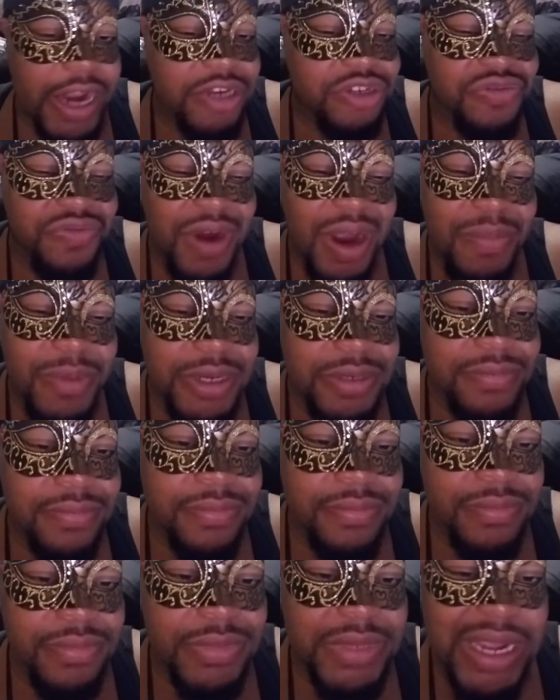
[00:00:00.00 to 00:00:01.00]
drama.
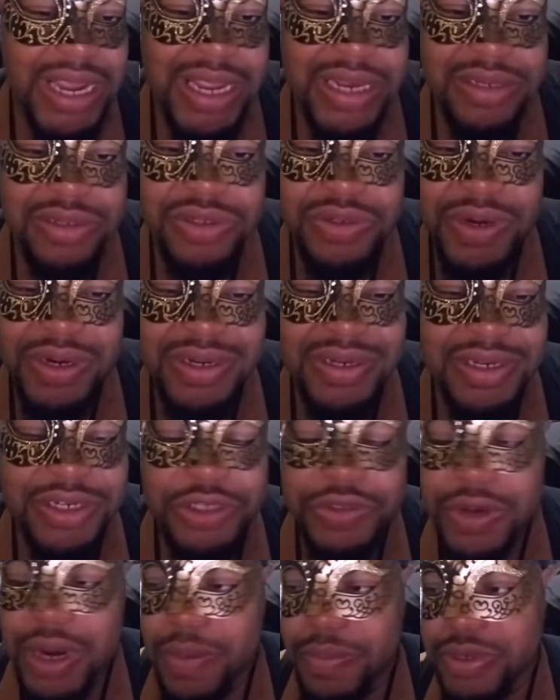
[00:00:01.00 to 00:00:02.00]
The
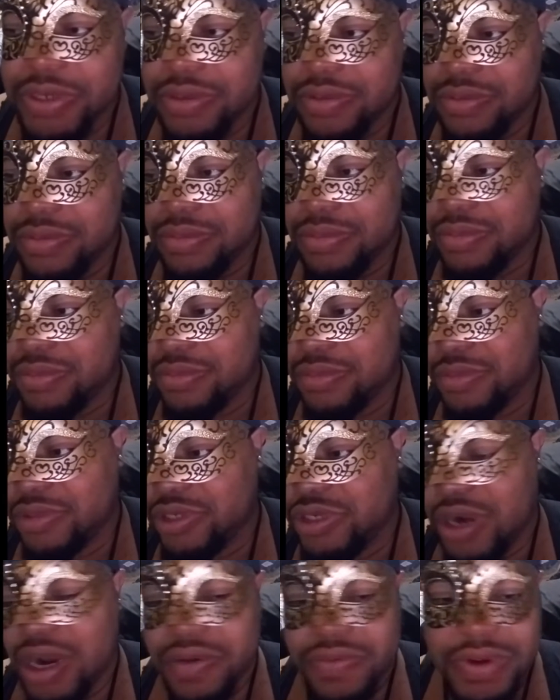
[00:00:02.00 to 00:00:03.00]
drama
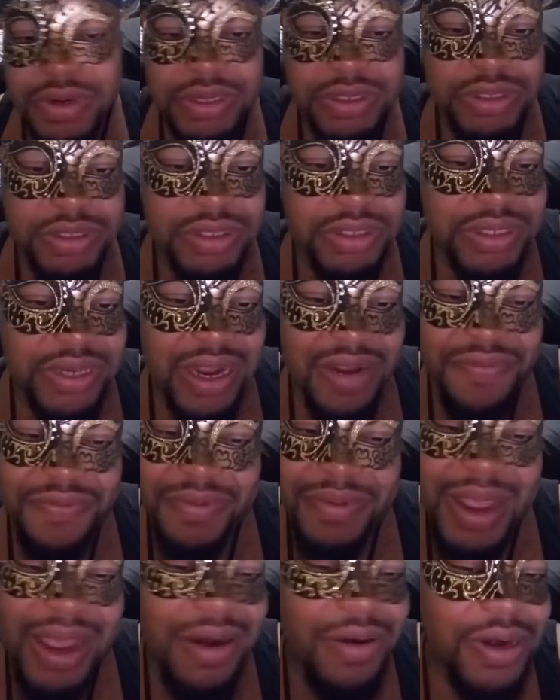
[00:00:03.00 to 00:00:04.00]
genre is just not
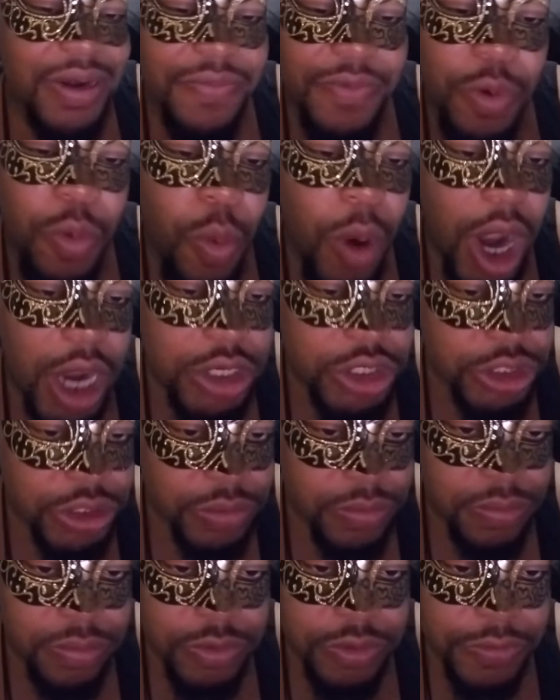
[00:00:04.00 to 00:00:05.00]
for, I don't even watch
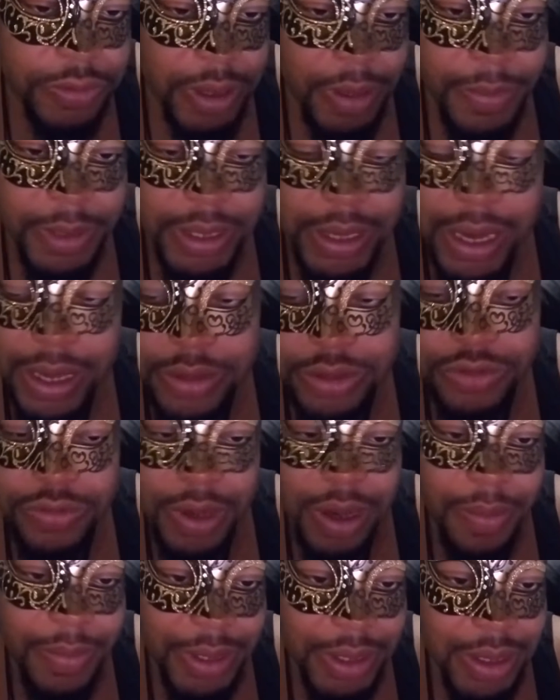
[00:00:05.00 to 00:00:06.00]

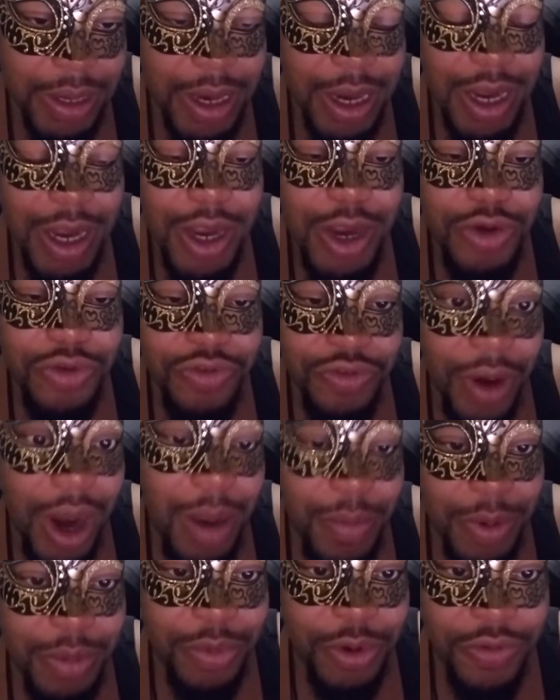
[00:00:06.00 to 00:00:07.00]

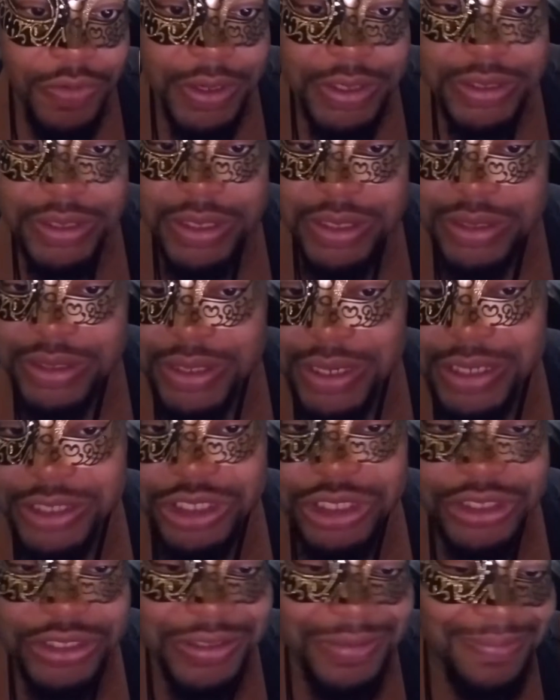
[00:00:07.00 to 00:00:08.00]
drama movies.
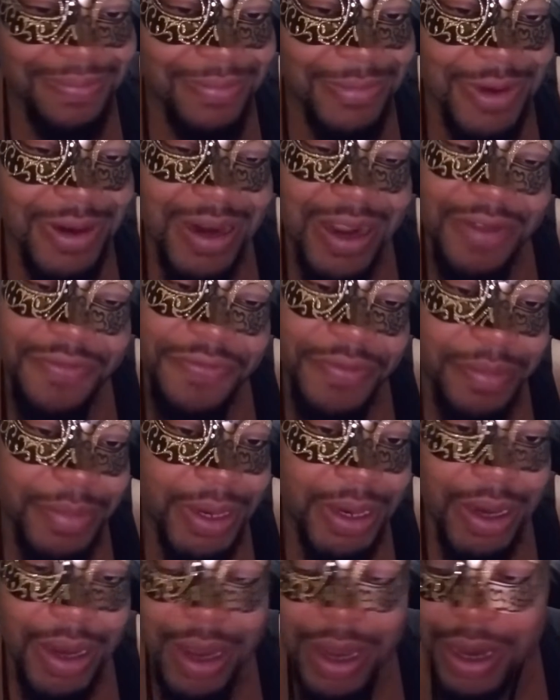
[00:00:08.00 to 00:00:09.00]
They're not for
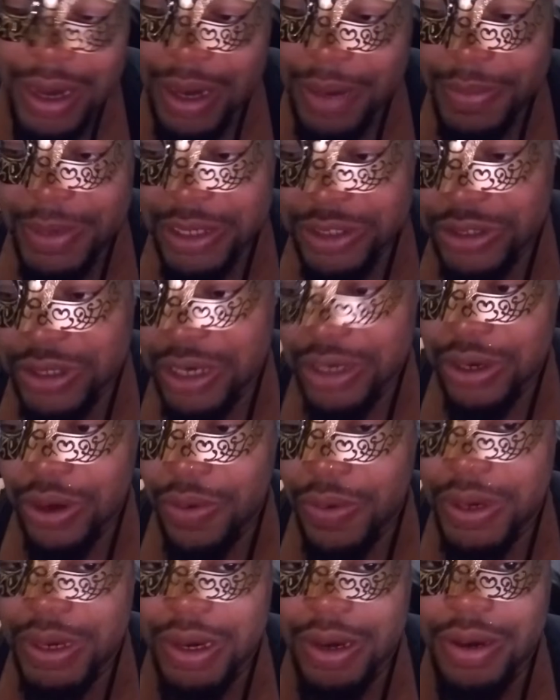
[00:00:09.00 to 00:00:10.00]
me. I'm not trying to
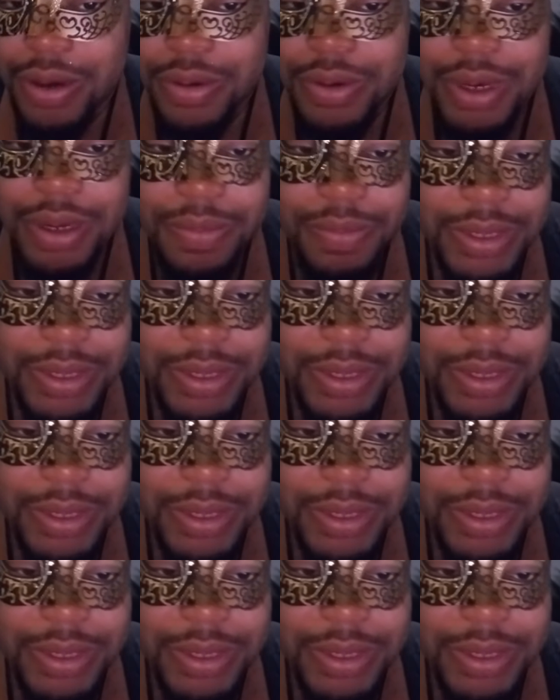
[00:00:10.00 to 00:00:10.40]
go in there and be